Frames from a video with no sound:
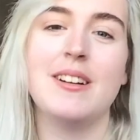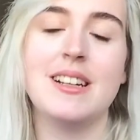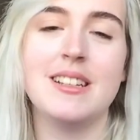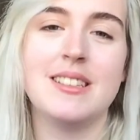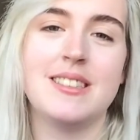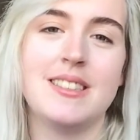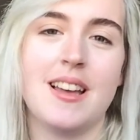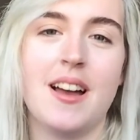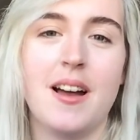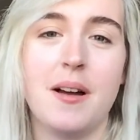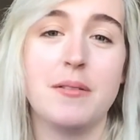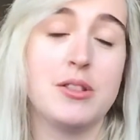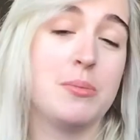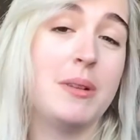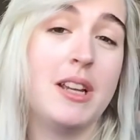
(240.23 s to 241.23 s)
It's
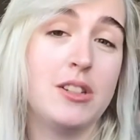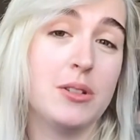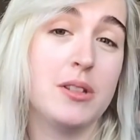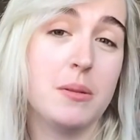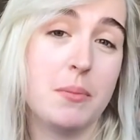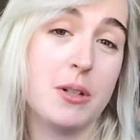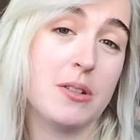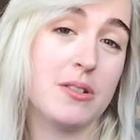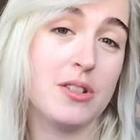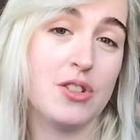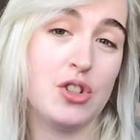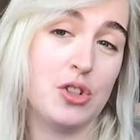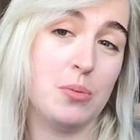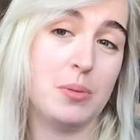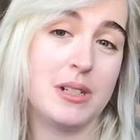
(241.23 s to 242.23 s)
me doing the
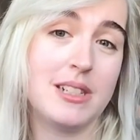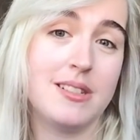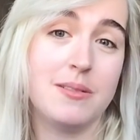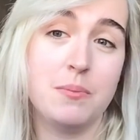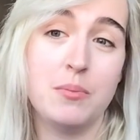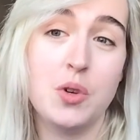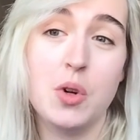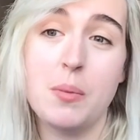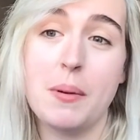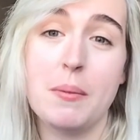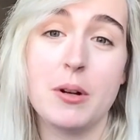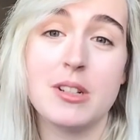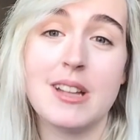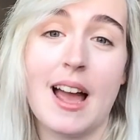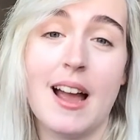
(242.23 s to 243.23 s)
booktube newbie
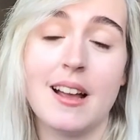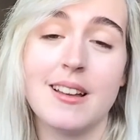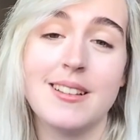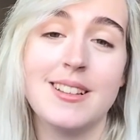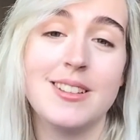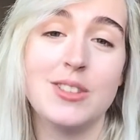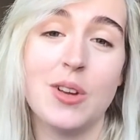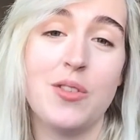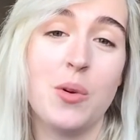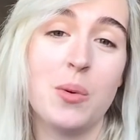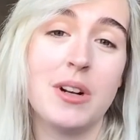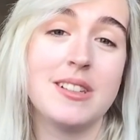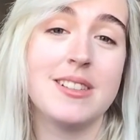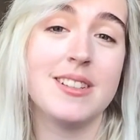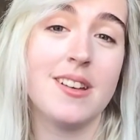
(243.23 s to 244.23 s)
book tag. So if you
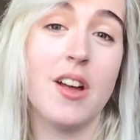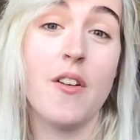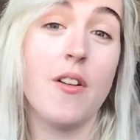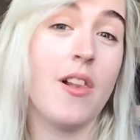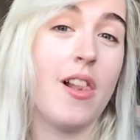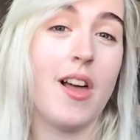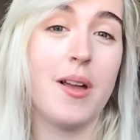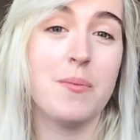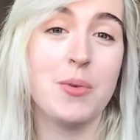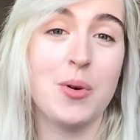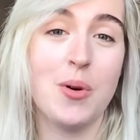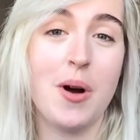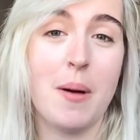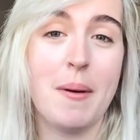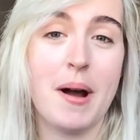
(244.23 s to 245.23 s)
wanted to learn
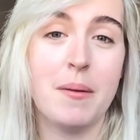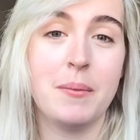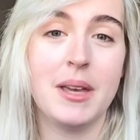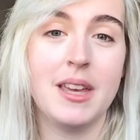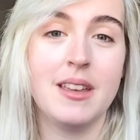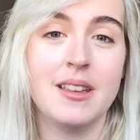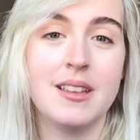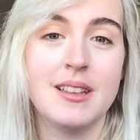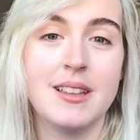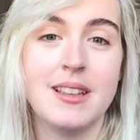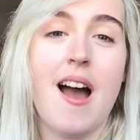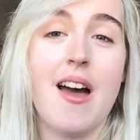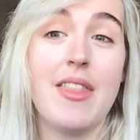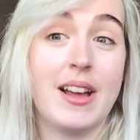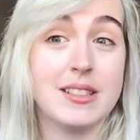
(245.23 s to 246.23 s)
more about me,
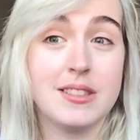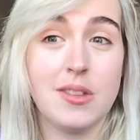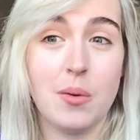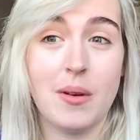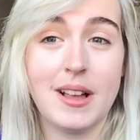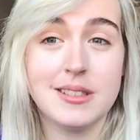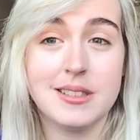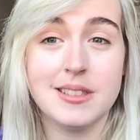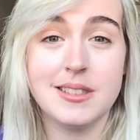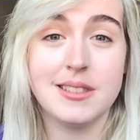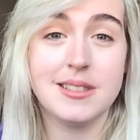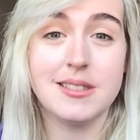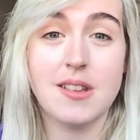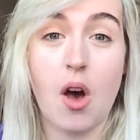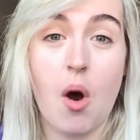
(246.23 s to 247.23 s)
that's
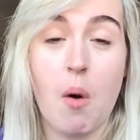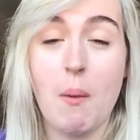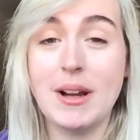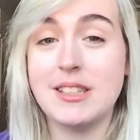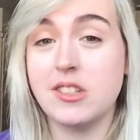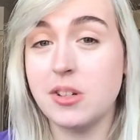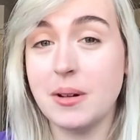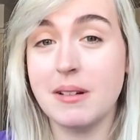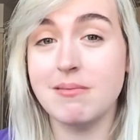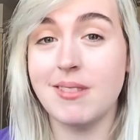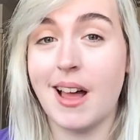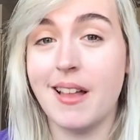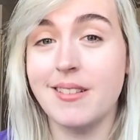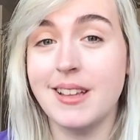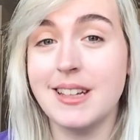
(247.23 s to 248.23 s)
a way to do it.
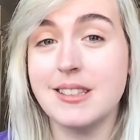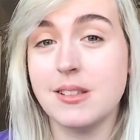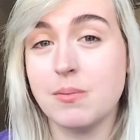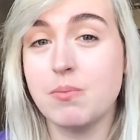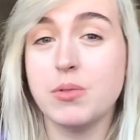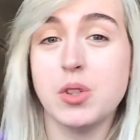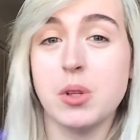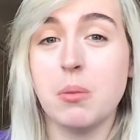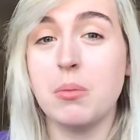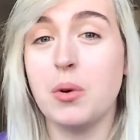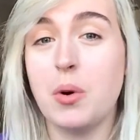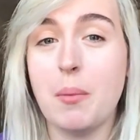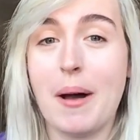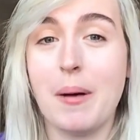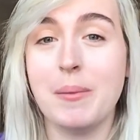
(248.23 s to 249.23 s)
And here's some more
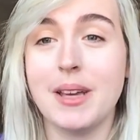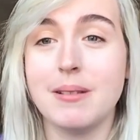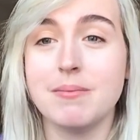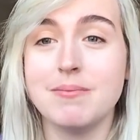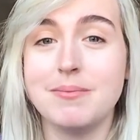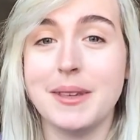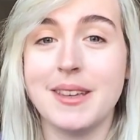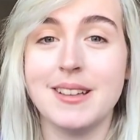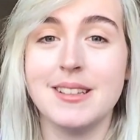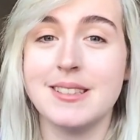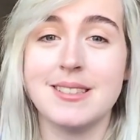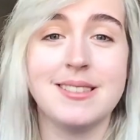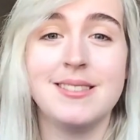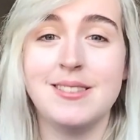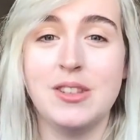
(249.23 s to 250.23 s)
about me,
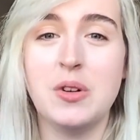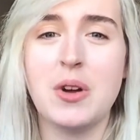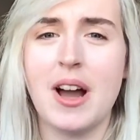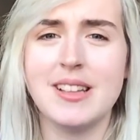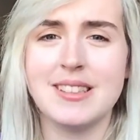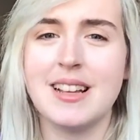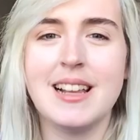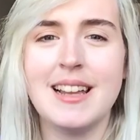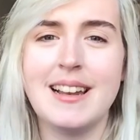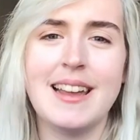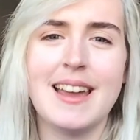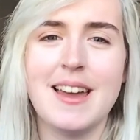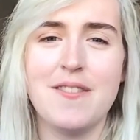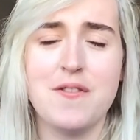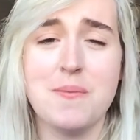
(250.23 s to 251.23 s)
because you guys are clearly
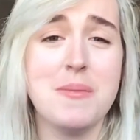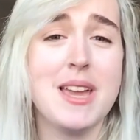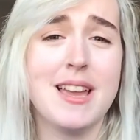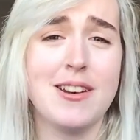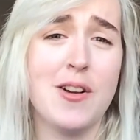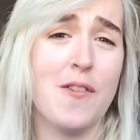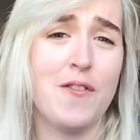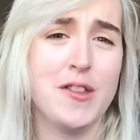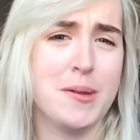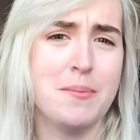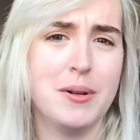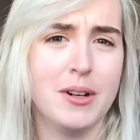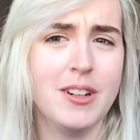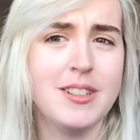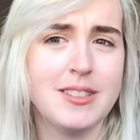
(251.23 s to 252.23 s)
here for me and not for the
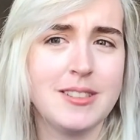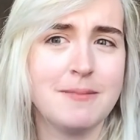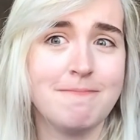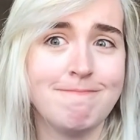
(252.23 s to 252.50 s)
books.